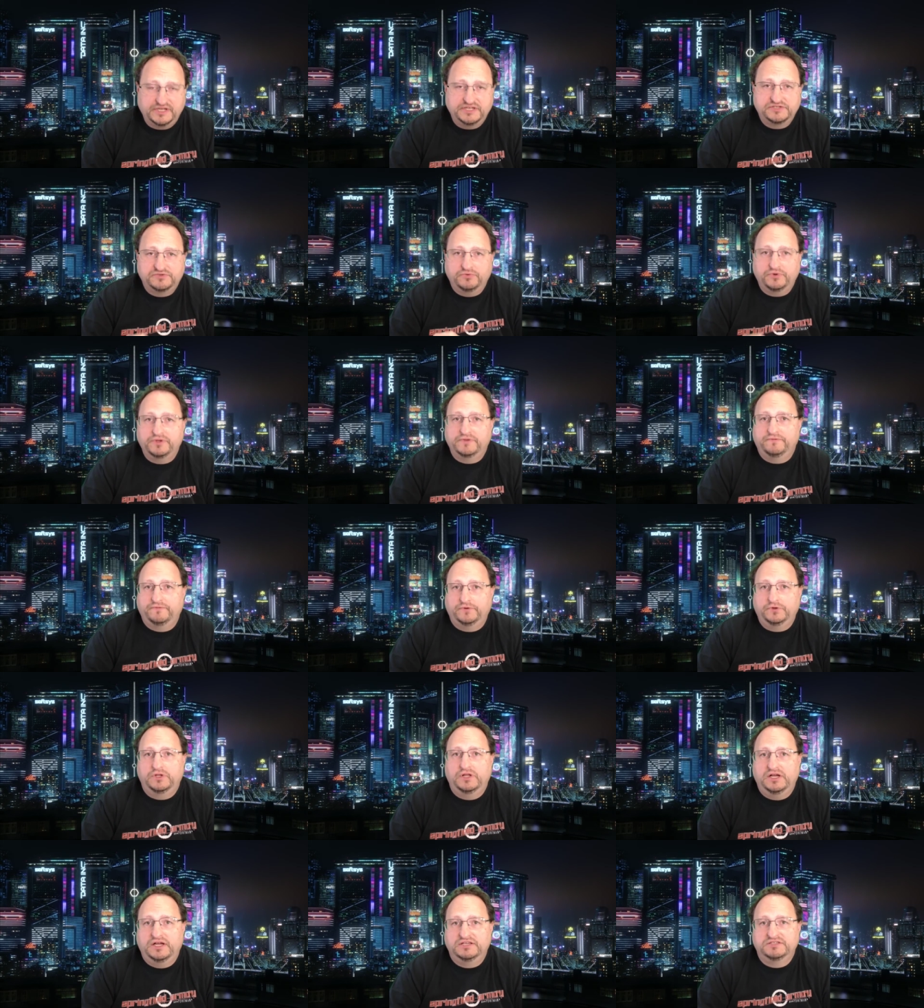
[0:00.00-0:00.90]
place with
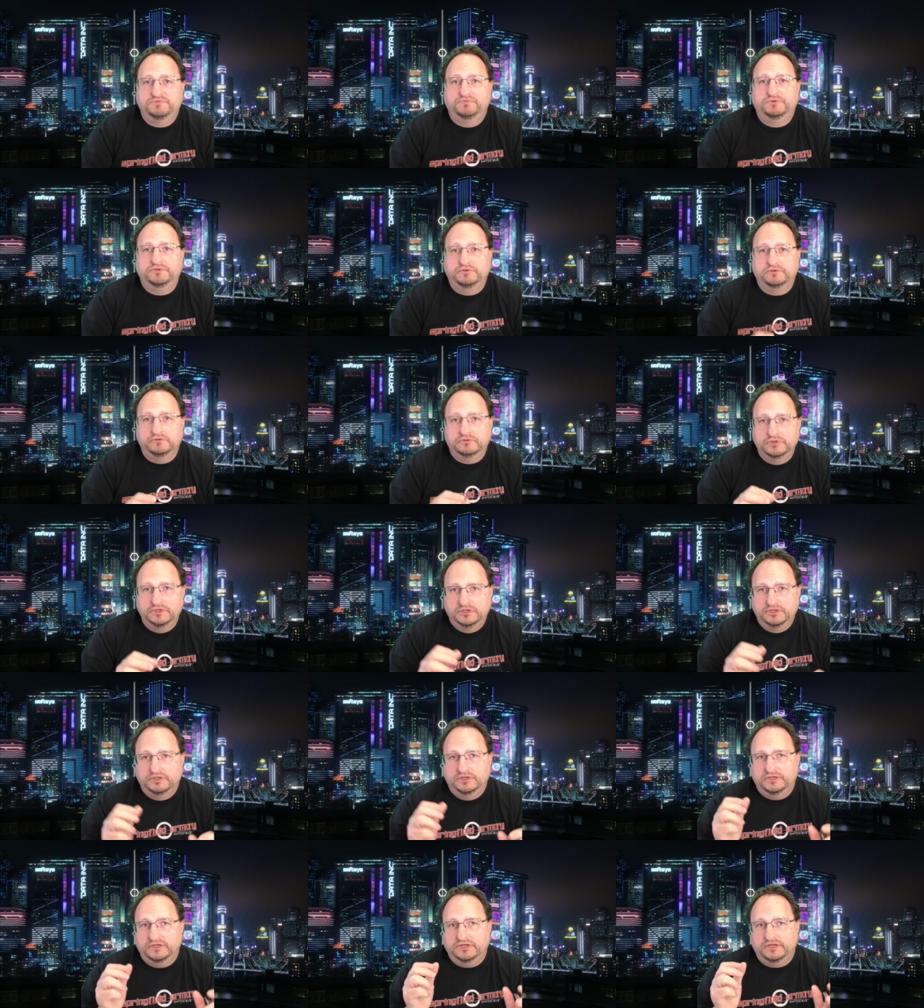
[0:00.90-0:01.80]
full hospital
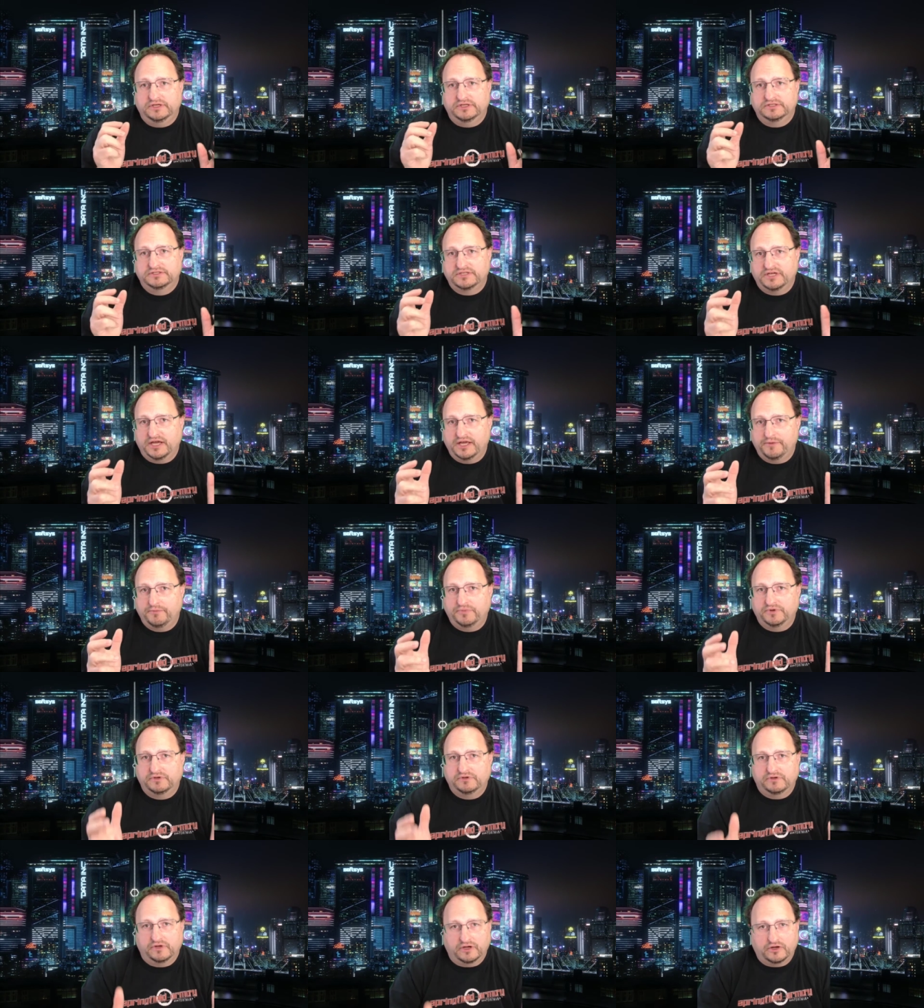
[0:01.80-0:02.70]
uh,
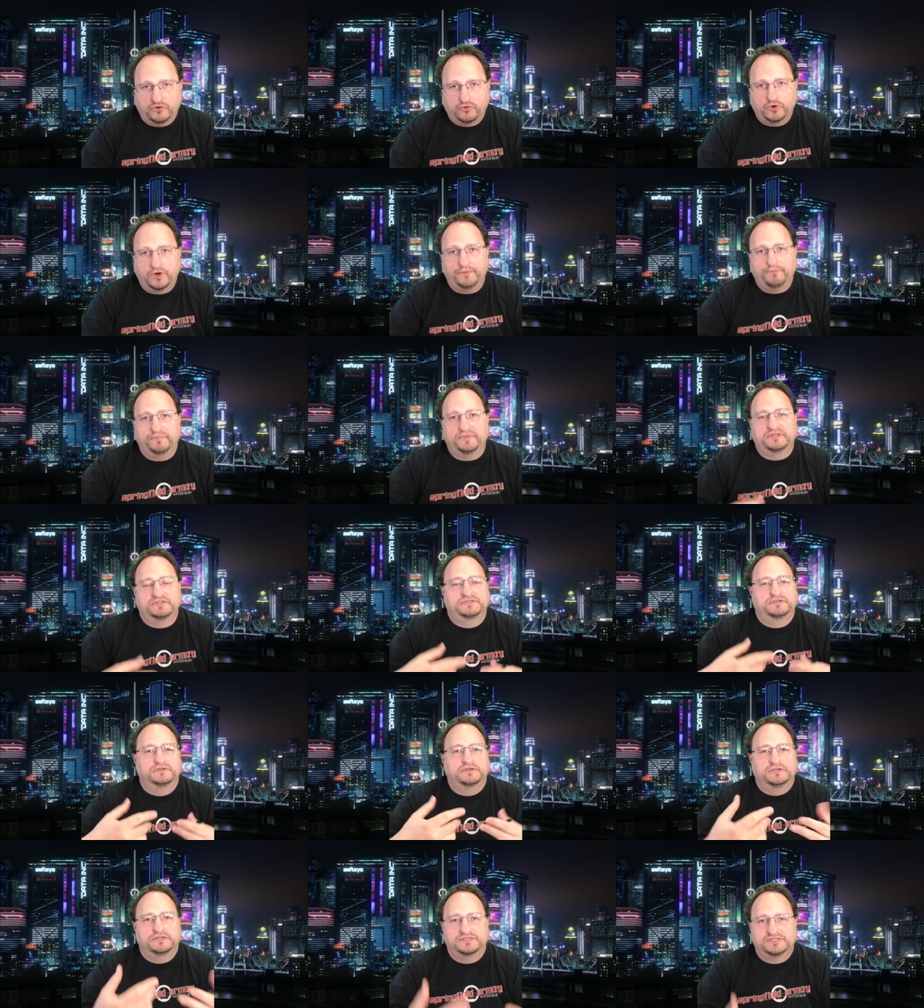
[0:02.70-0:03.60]
type
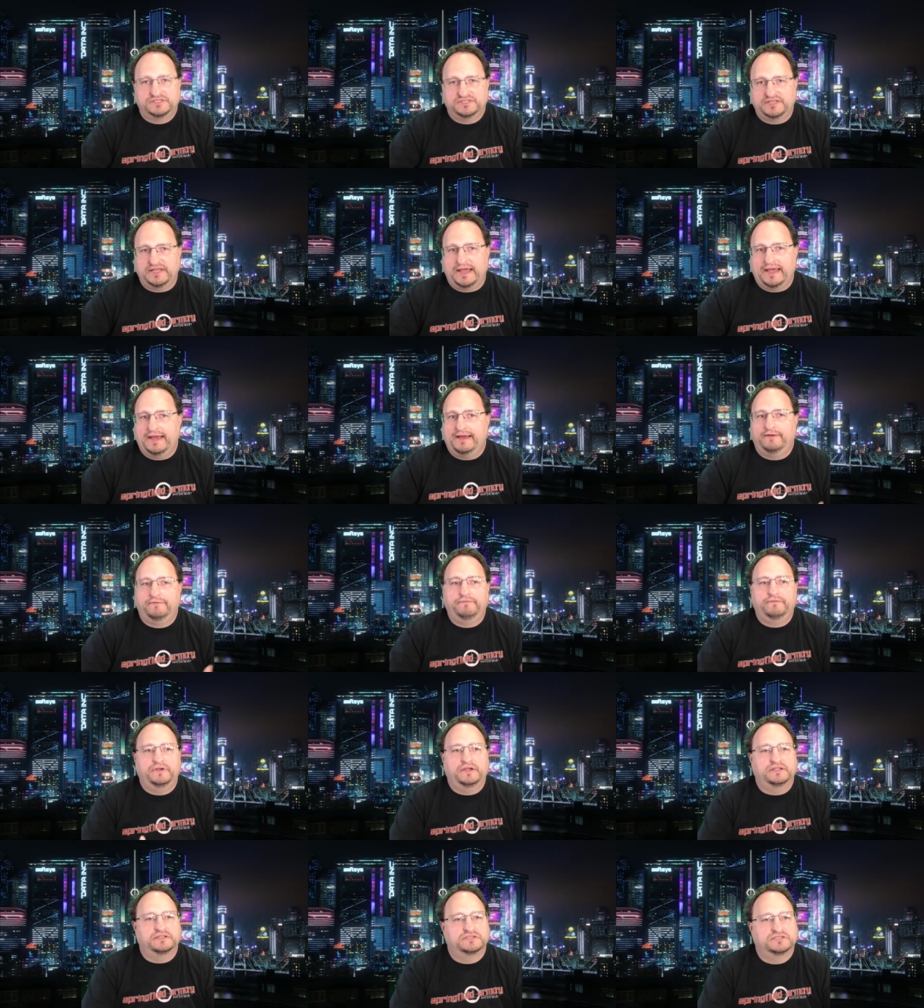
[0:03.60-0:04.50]
equipment,
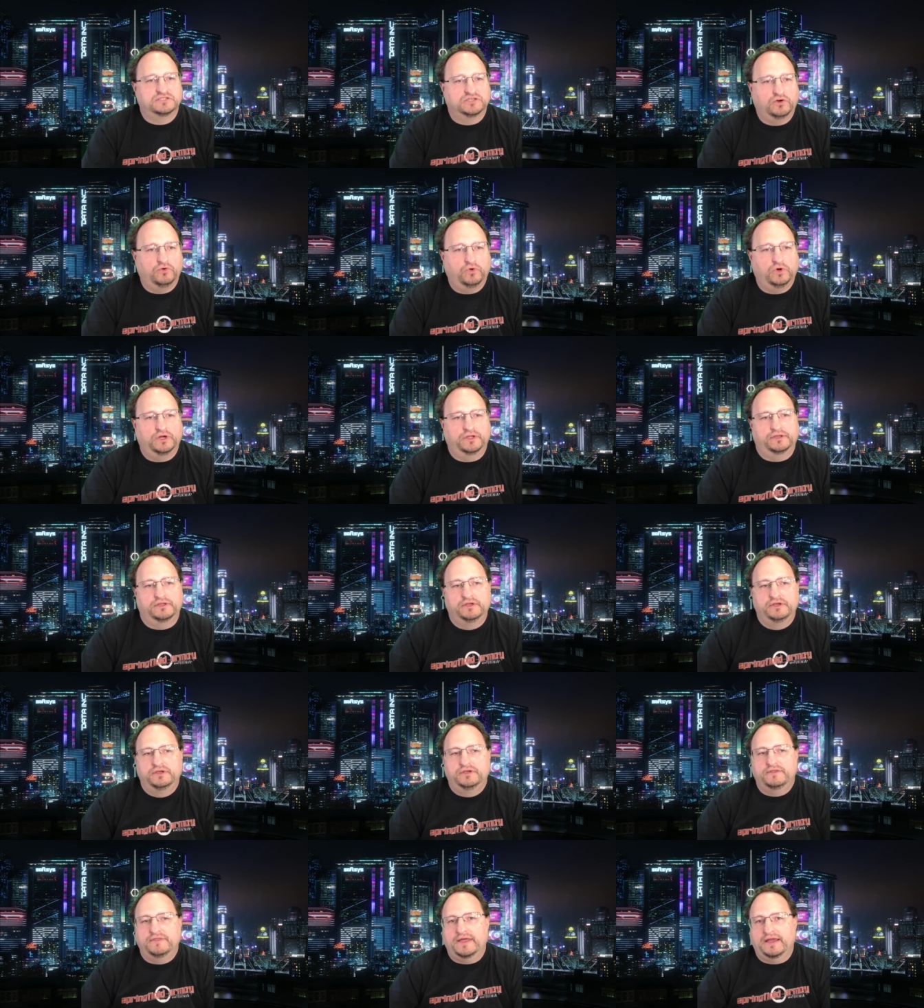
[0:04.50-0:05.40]
staff, and so on.
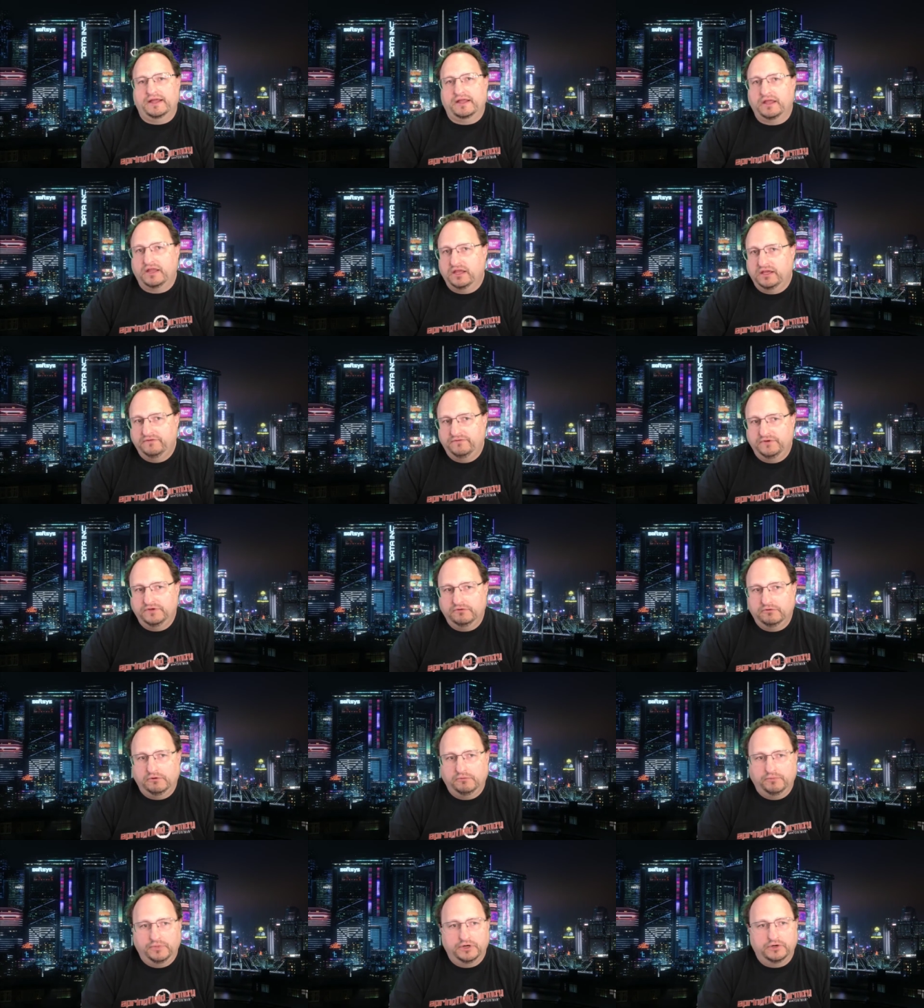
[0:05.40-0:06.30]
That can give
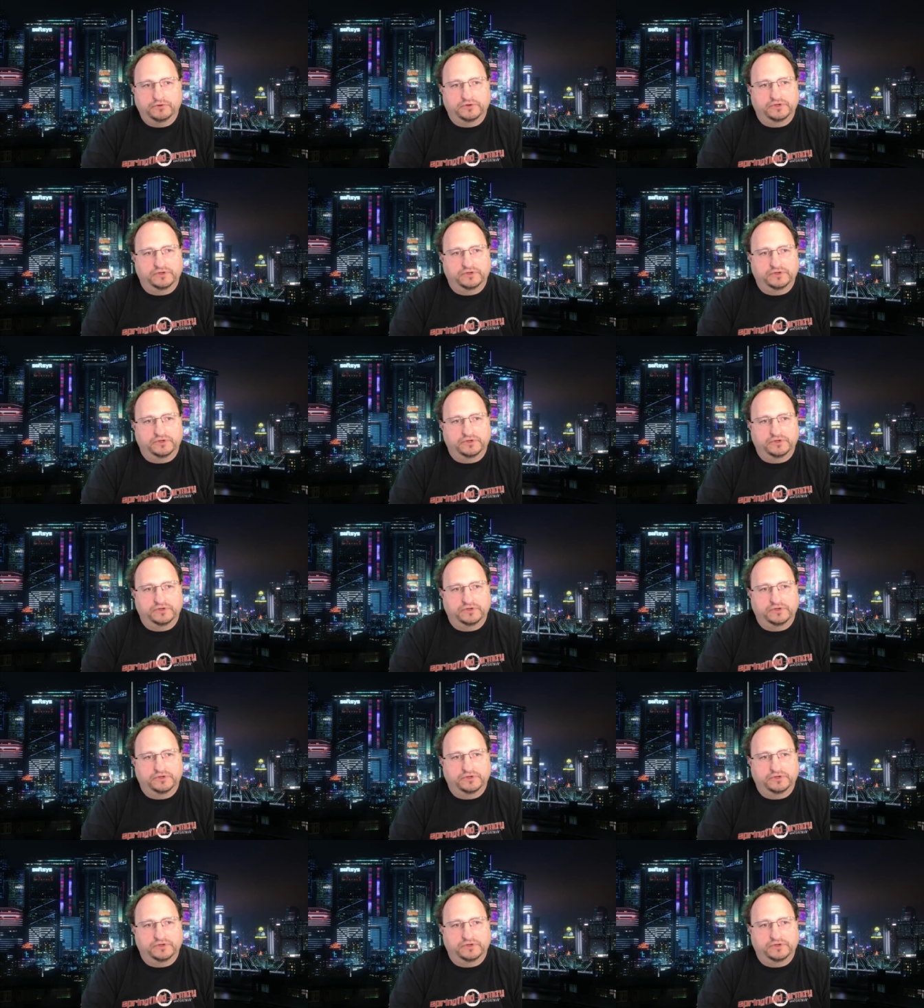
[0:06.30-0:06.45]
you a